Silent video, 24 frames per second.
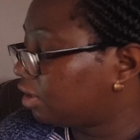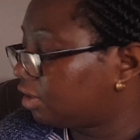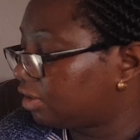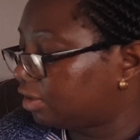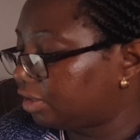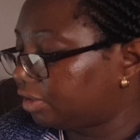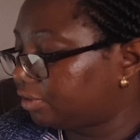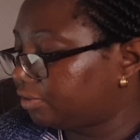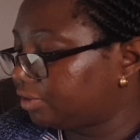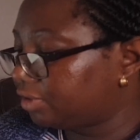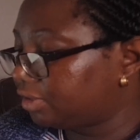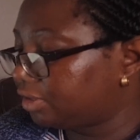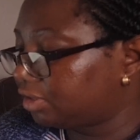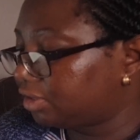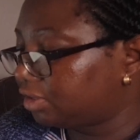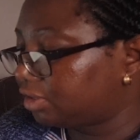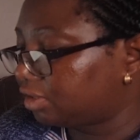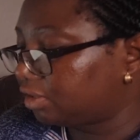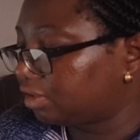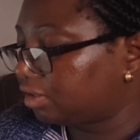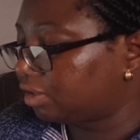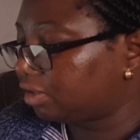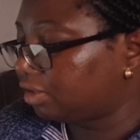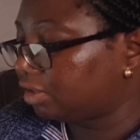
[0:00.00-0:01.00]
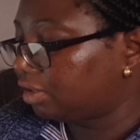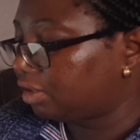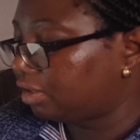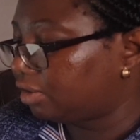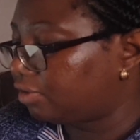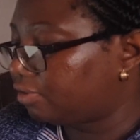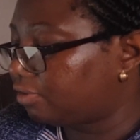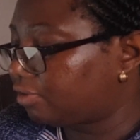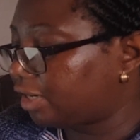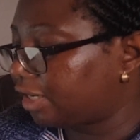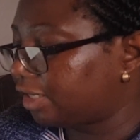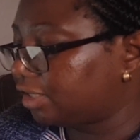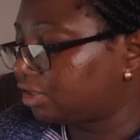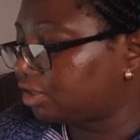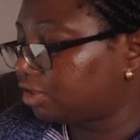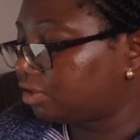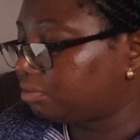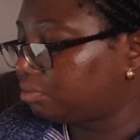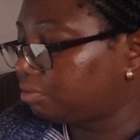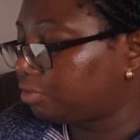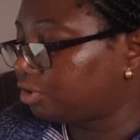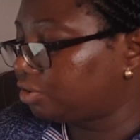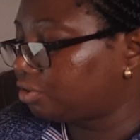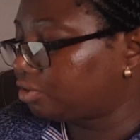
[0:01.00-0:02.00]
there is rise
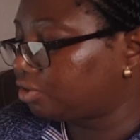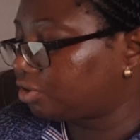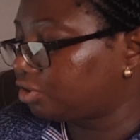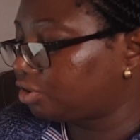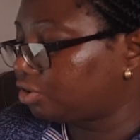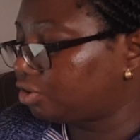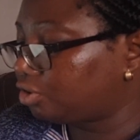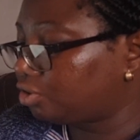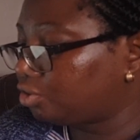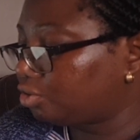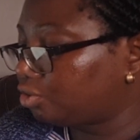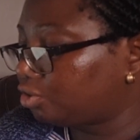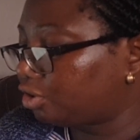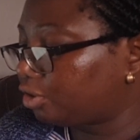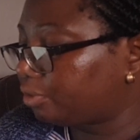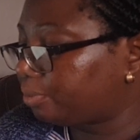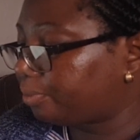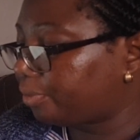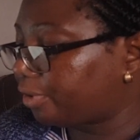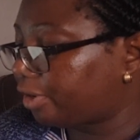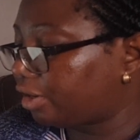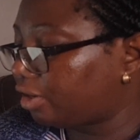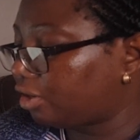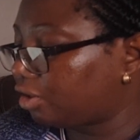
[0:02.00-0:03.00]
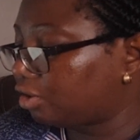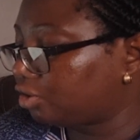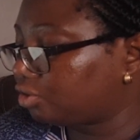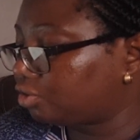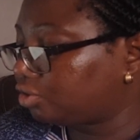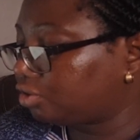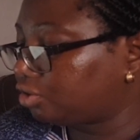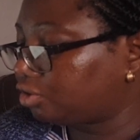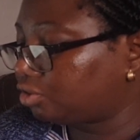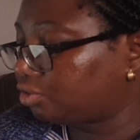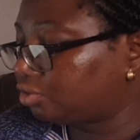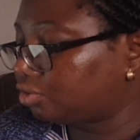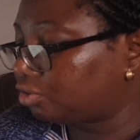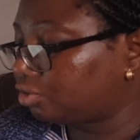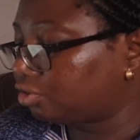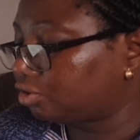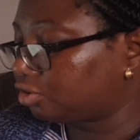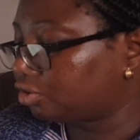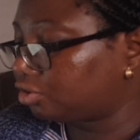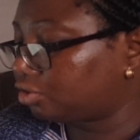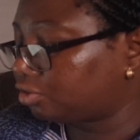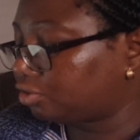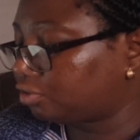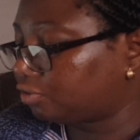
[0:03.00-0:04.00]
in measles in the UK prior to the
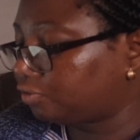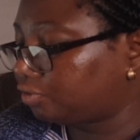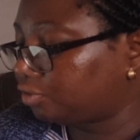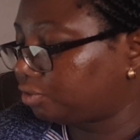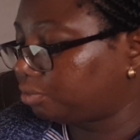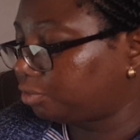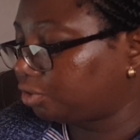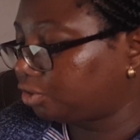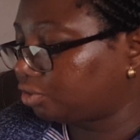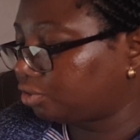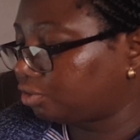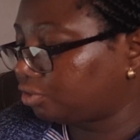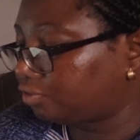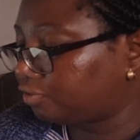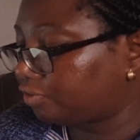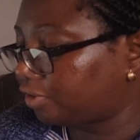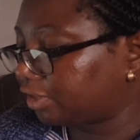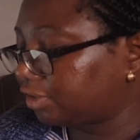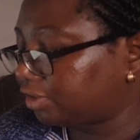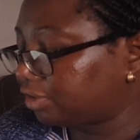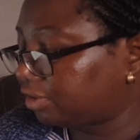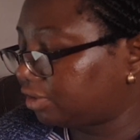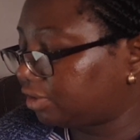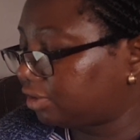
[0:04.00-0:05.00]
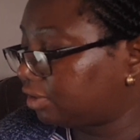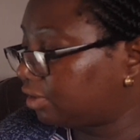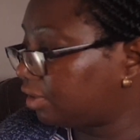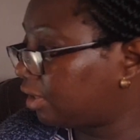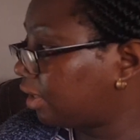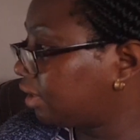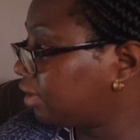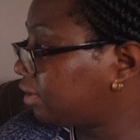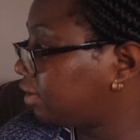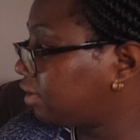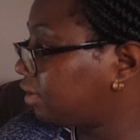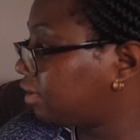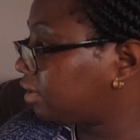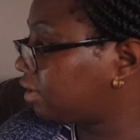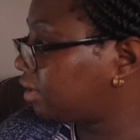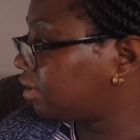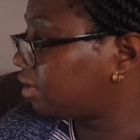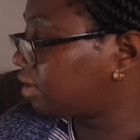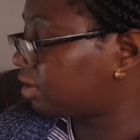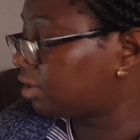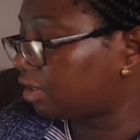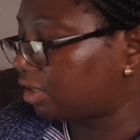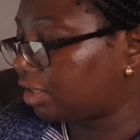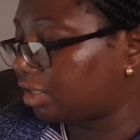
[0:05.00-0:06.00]
introduction of the measles vaccine in
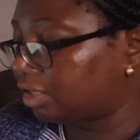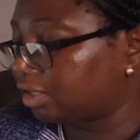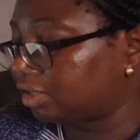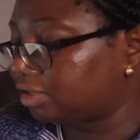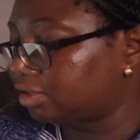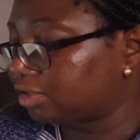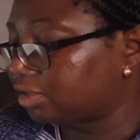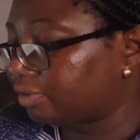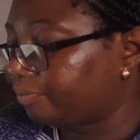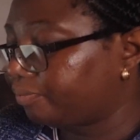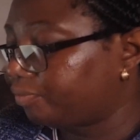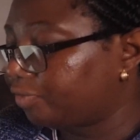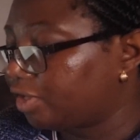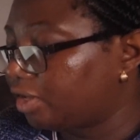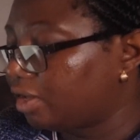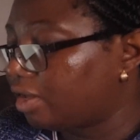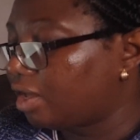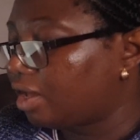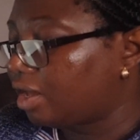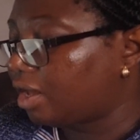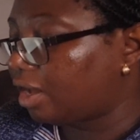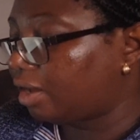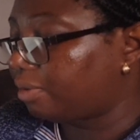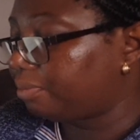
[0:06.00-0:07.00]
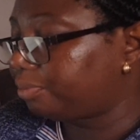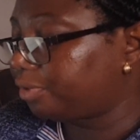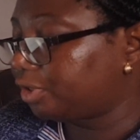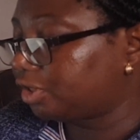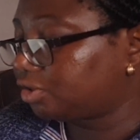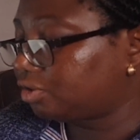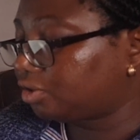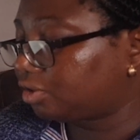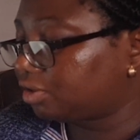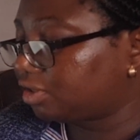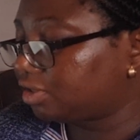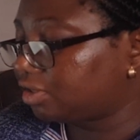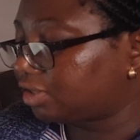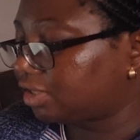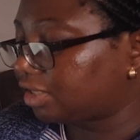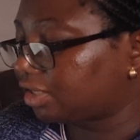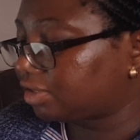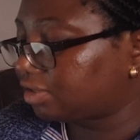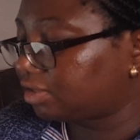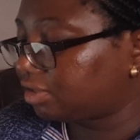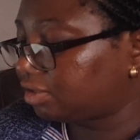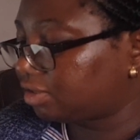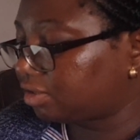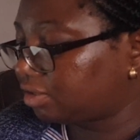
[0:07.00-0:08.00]
1968. And based on the
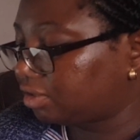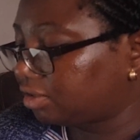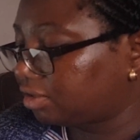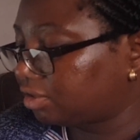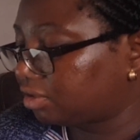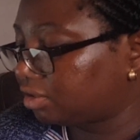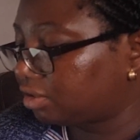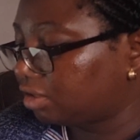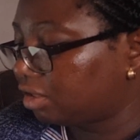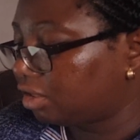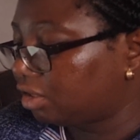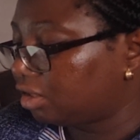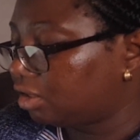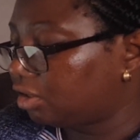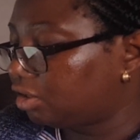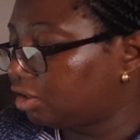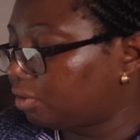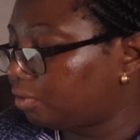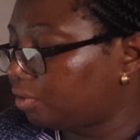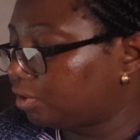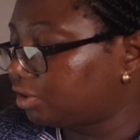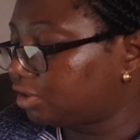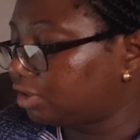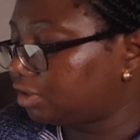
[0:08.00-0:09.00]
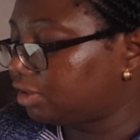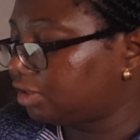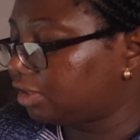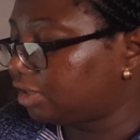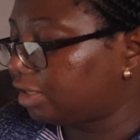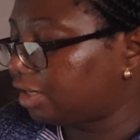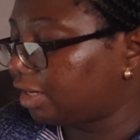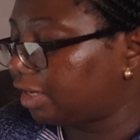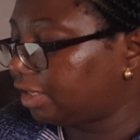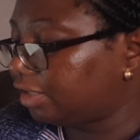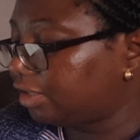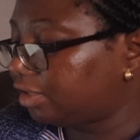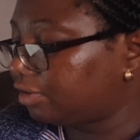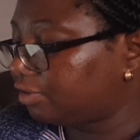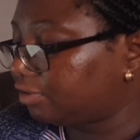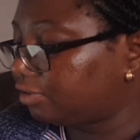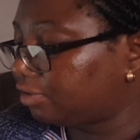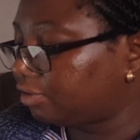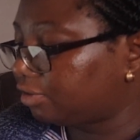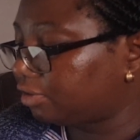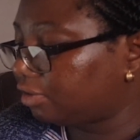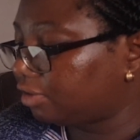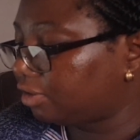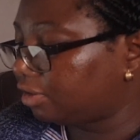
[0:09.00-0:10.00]
statistics, there was a decline
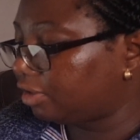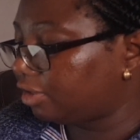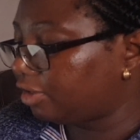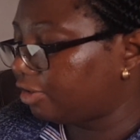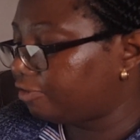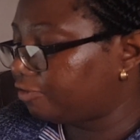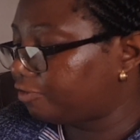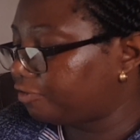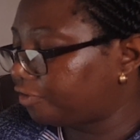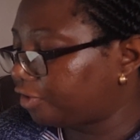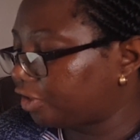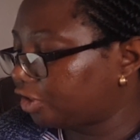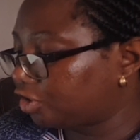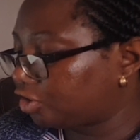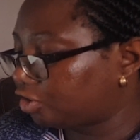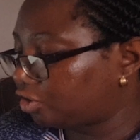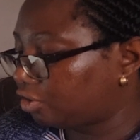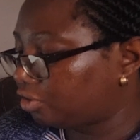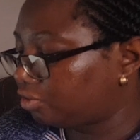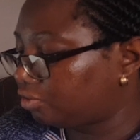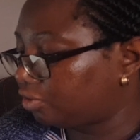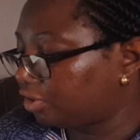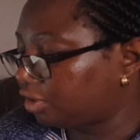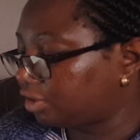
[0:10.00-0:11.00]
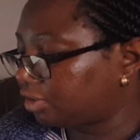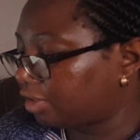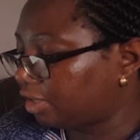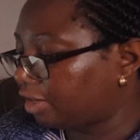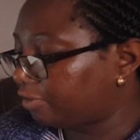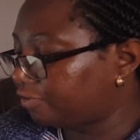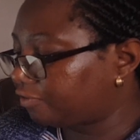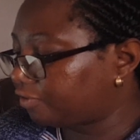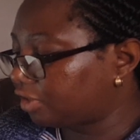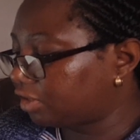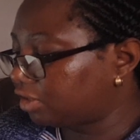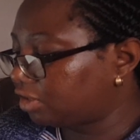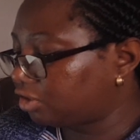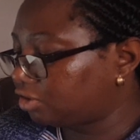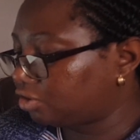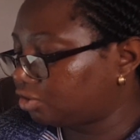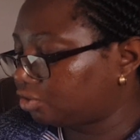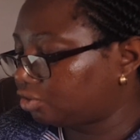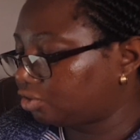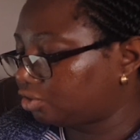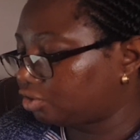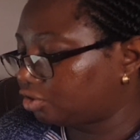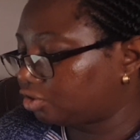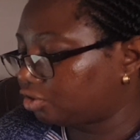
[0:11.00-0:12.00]
in infection rate after the
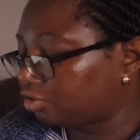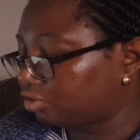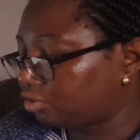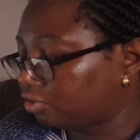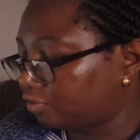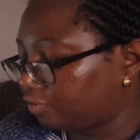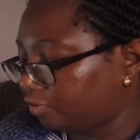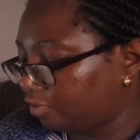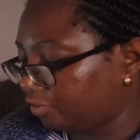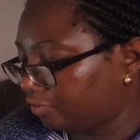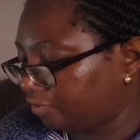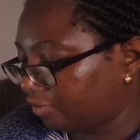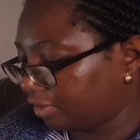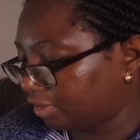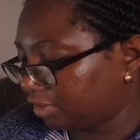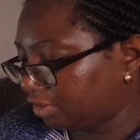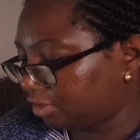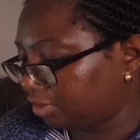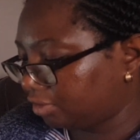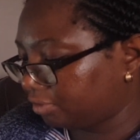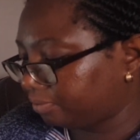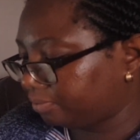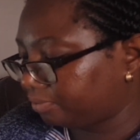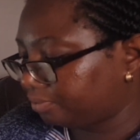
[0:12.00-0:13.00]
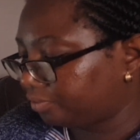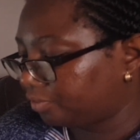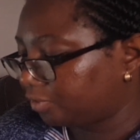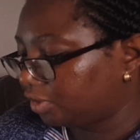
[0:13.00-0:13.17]
introduction of the vaccine.